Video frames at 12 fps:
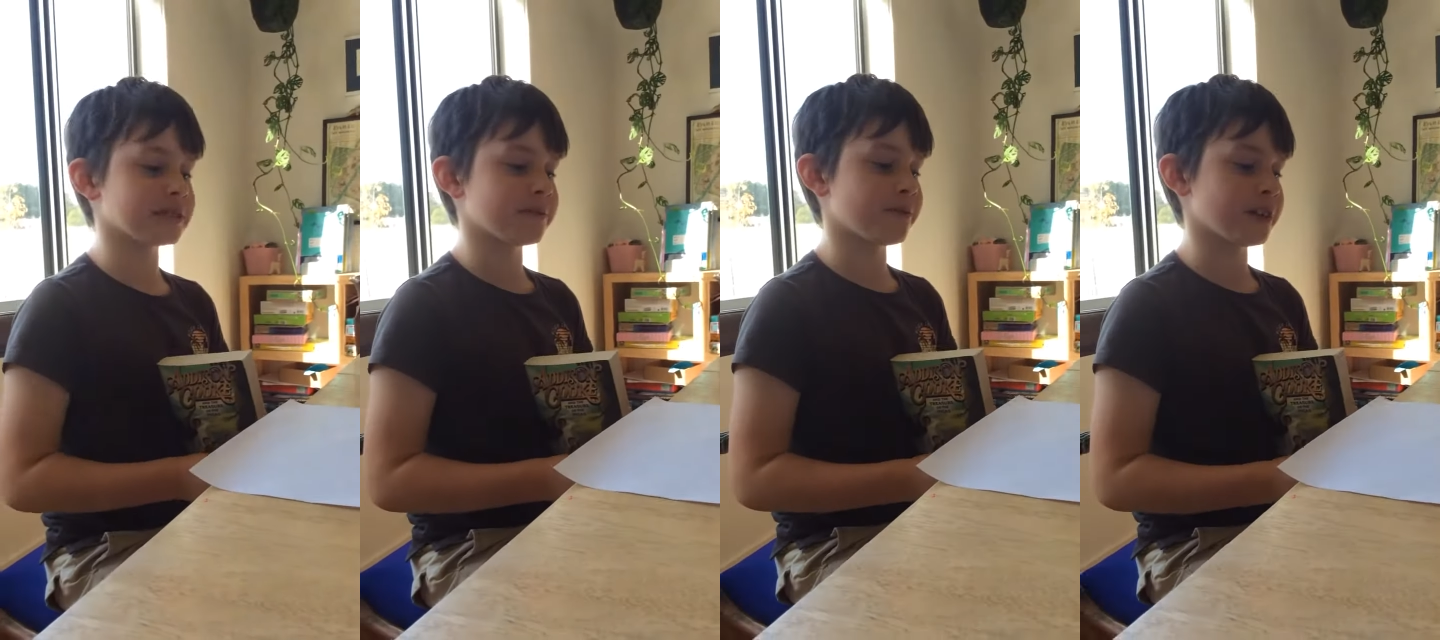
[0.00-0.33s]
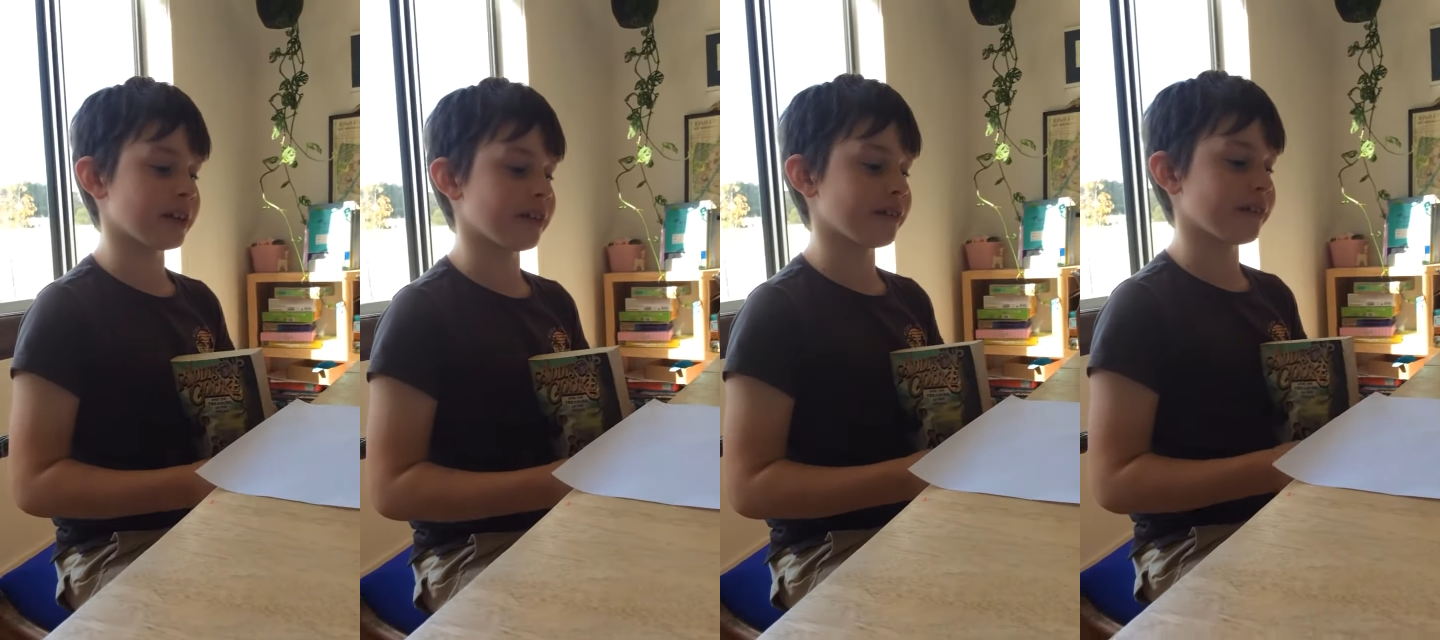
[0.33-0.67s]
his
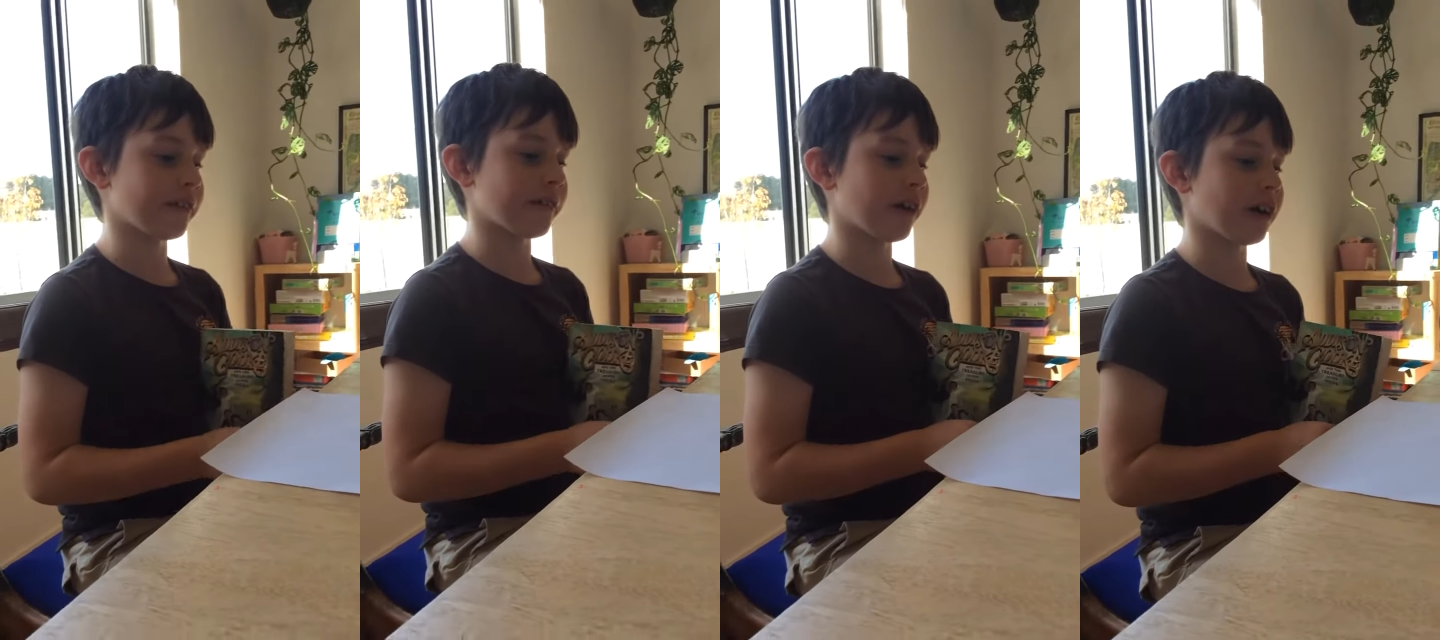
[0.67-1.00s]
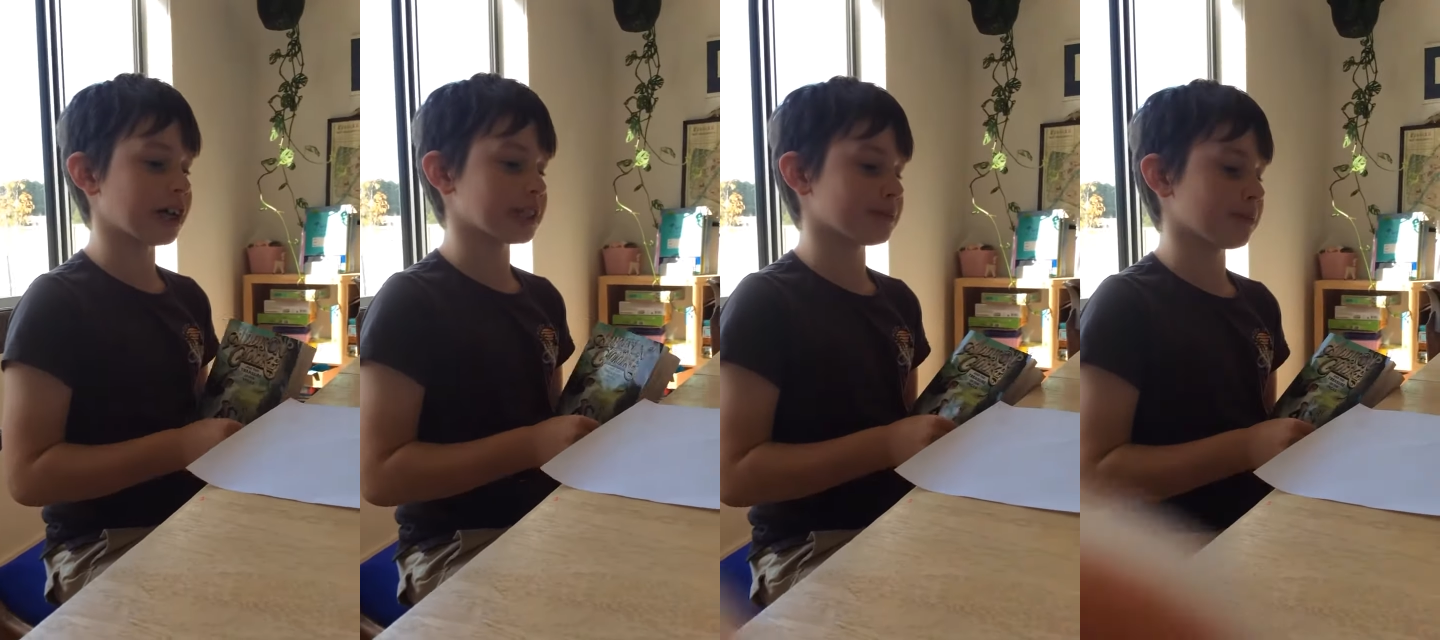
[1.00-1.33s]
fear of
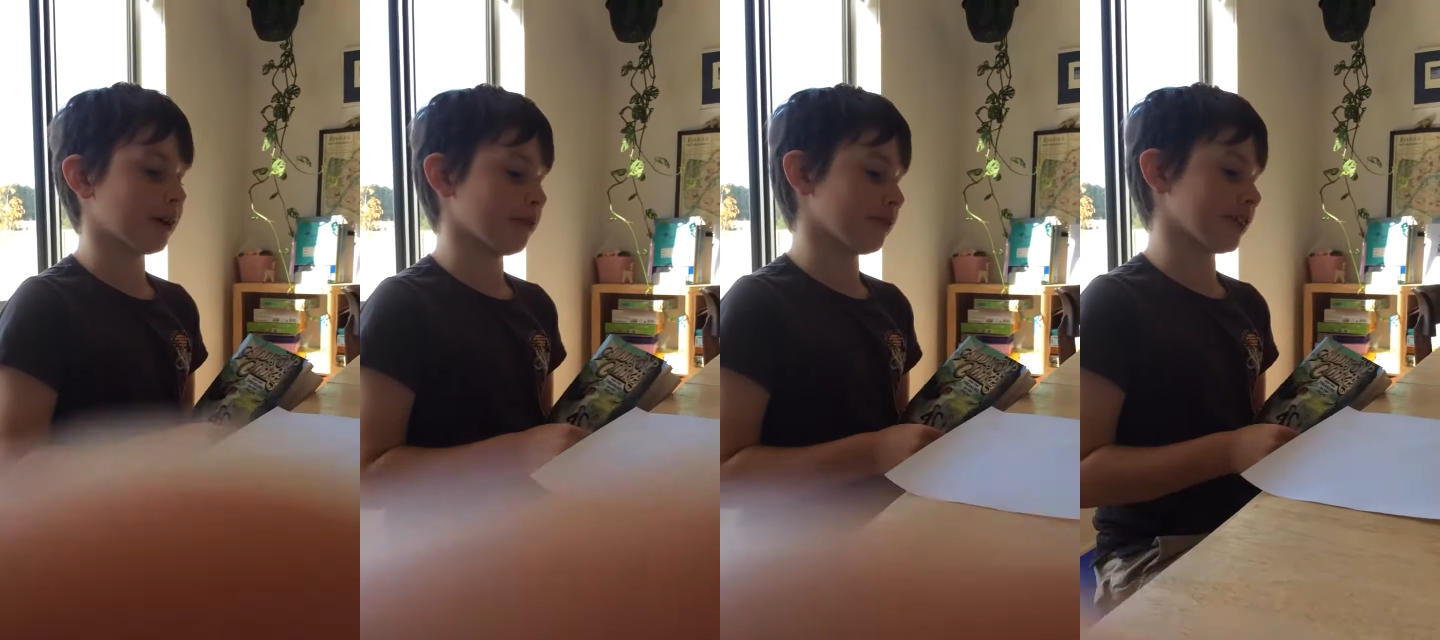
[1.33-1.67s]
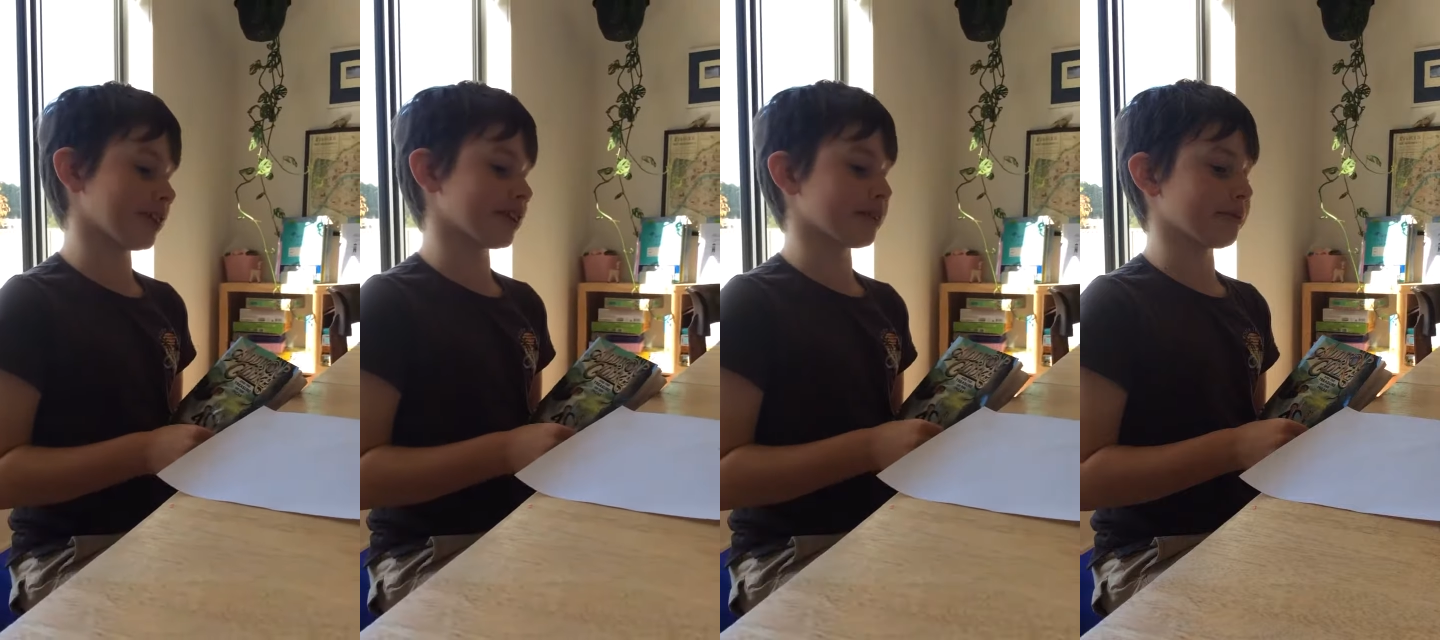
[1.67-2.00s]
heights by
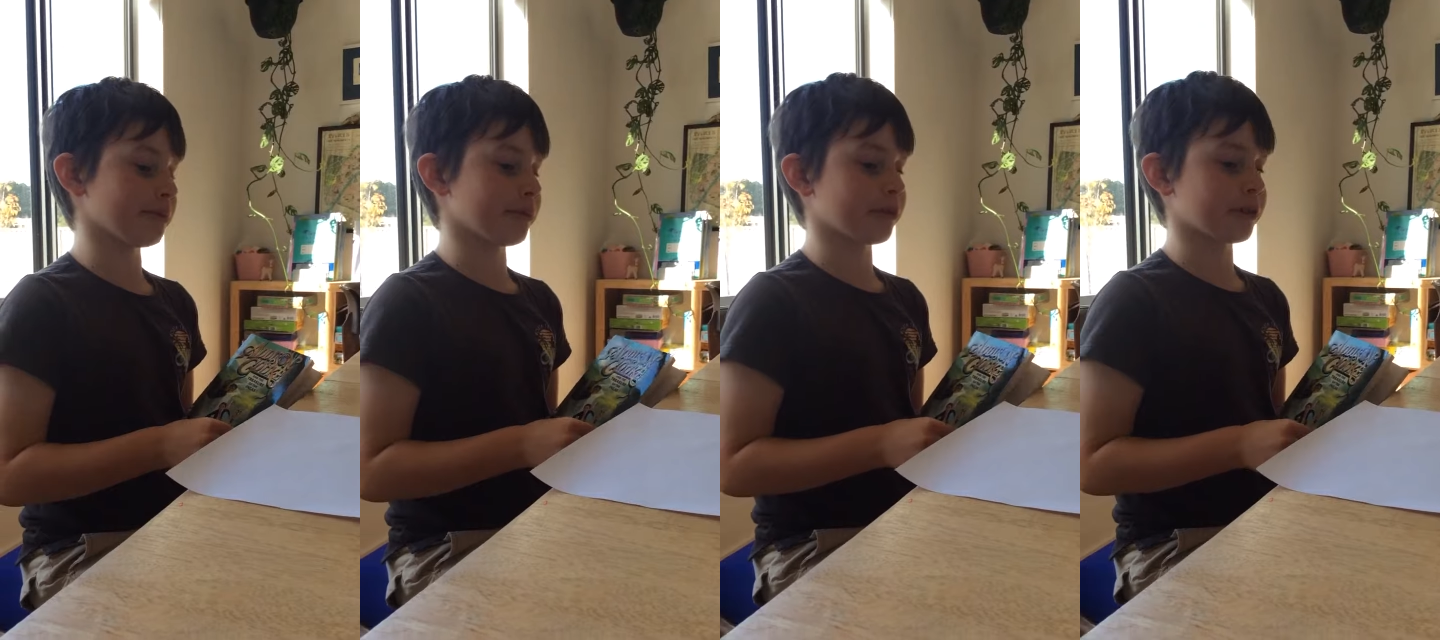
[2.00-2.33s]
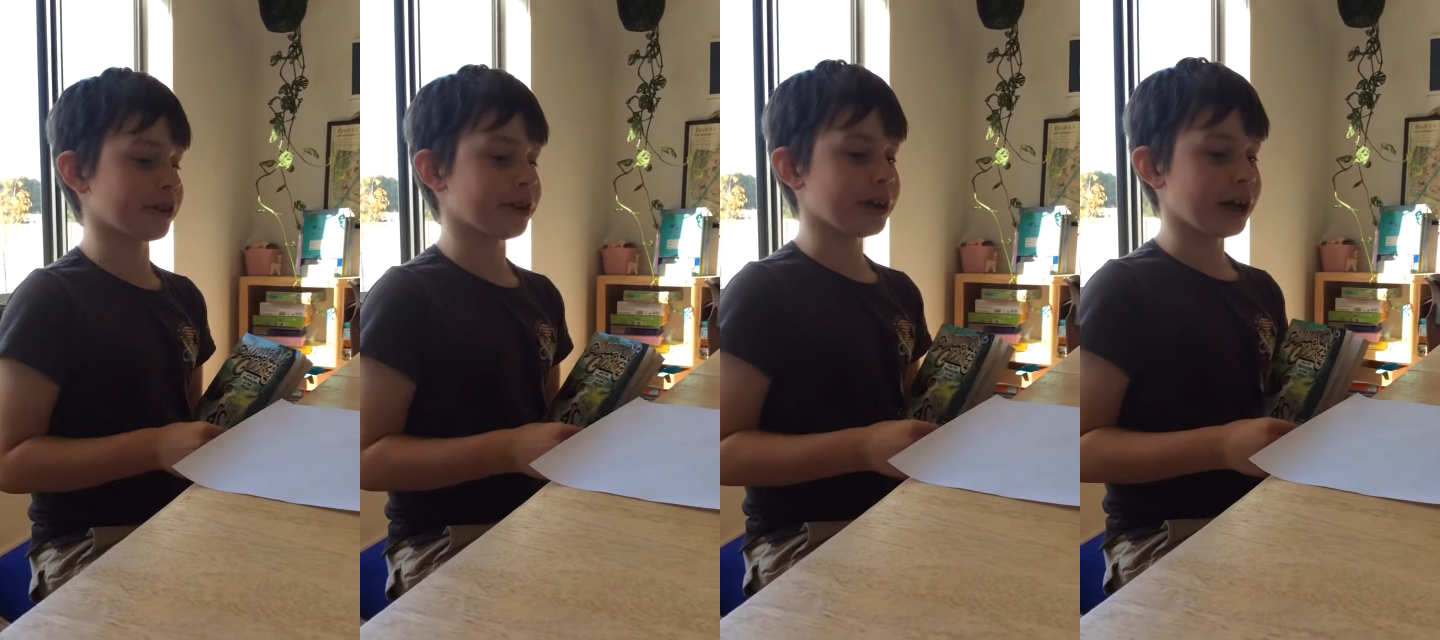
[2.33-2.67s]
reading a book